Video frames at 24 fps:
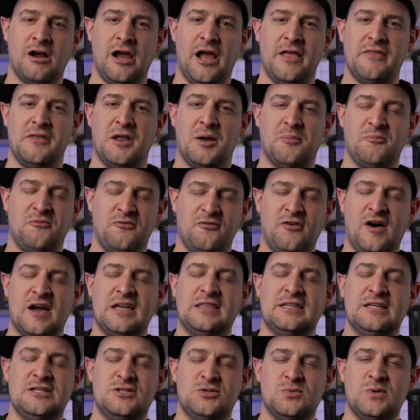and then I'm
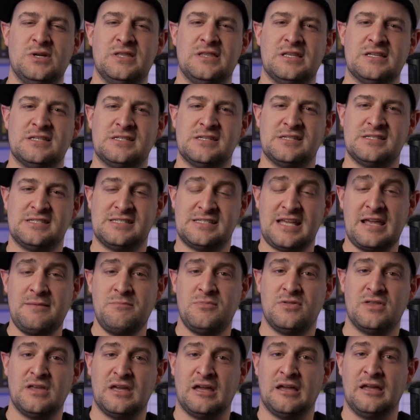finally doing this
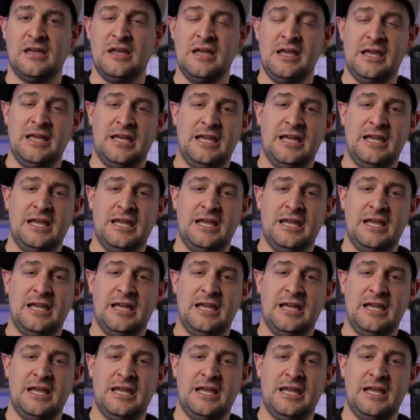same thing